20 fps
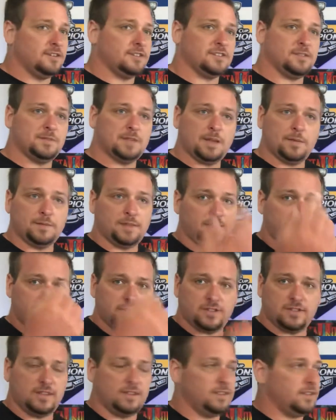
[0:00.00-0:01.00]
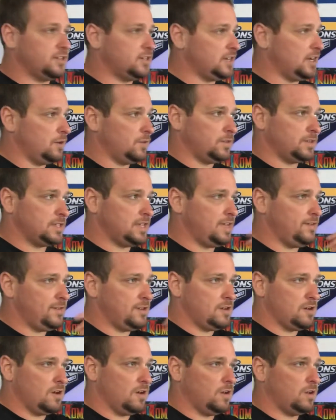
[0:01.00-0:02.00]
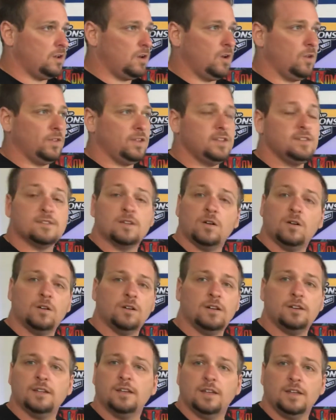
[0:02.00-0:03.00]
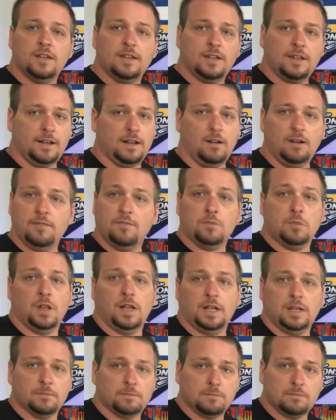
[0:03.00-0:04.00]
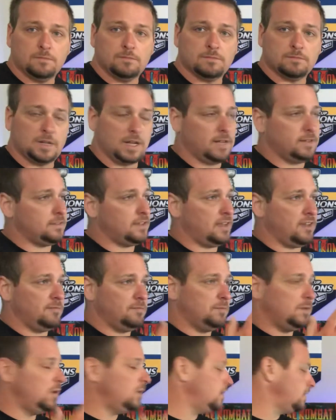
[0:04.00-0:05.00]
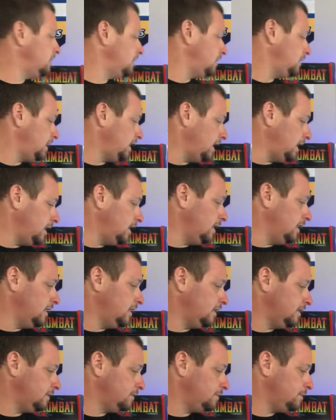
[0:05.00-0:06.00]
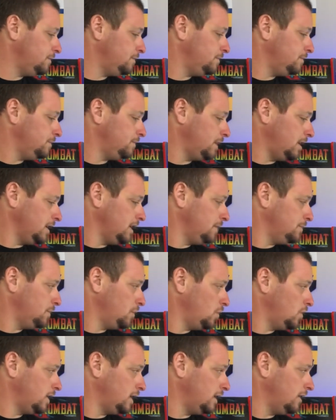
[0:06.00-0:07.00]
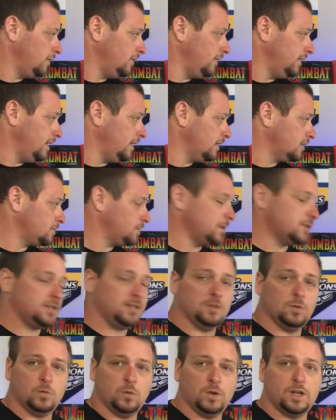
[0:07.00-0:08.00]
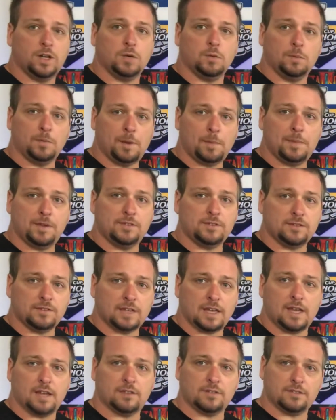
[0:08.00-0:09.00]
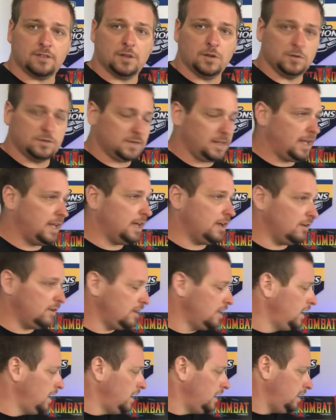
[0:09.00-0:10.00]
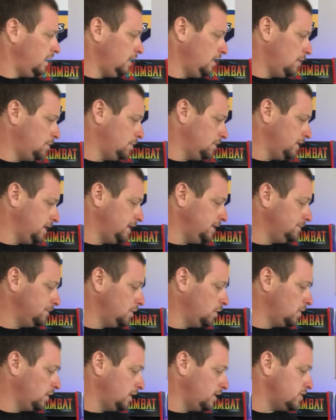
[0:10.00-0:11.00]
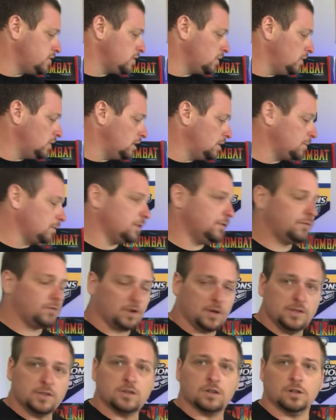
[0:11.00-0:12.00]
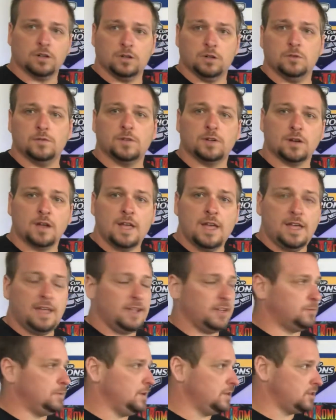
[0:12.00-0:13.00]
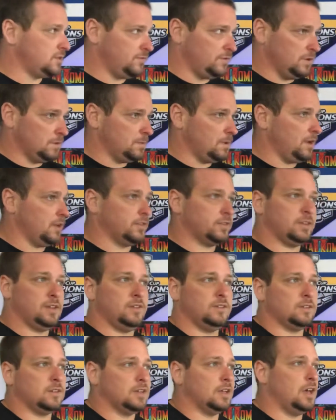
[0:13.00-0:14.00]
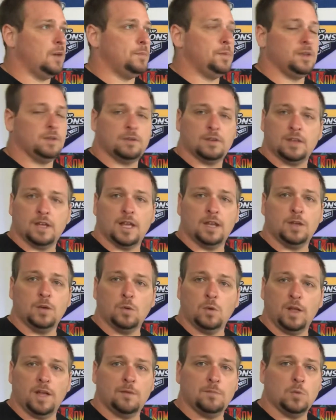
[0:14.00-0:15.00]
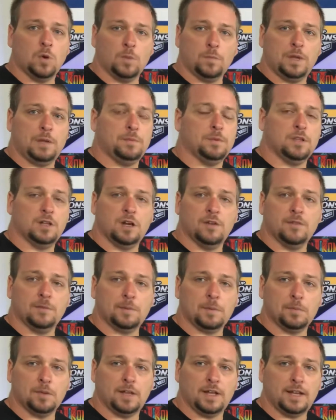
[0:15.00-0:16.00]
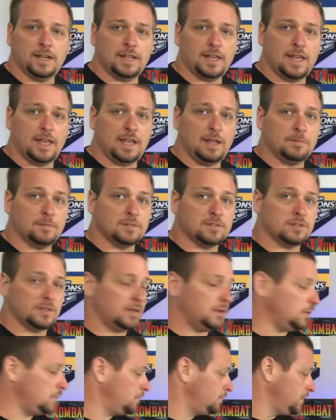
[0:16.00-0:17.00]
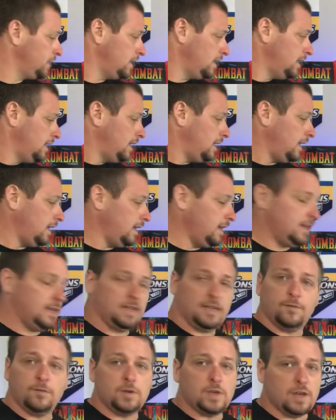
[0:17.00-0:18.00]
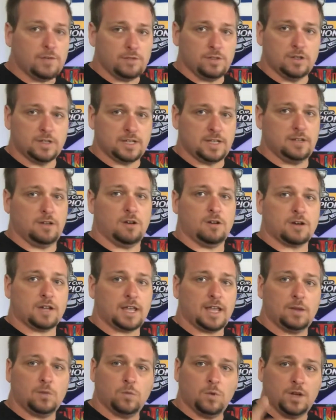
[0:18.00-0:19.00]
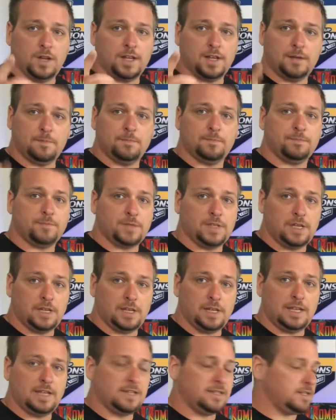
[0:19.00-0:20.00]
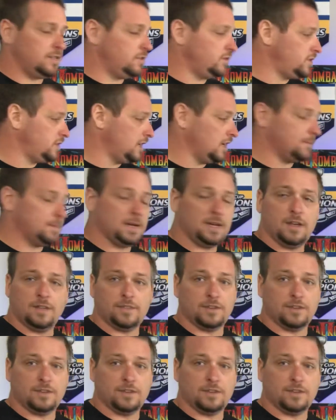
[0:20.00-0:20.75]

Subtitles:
Sometimes I just sit in the chair with the TV on, all these on, and I don't even play them. I just have them on. And but I'll get bored here and there, especially in the winter when my business kind of slows down, and I'll play them more and enjoy them, or friends are over, especially football season coming. I know we'll have more people over and be playing games. So, hey, if you haven't looked into Arcade1Up, you need to check them out.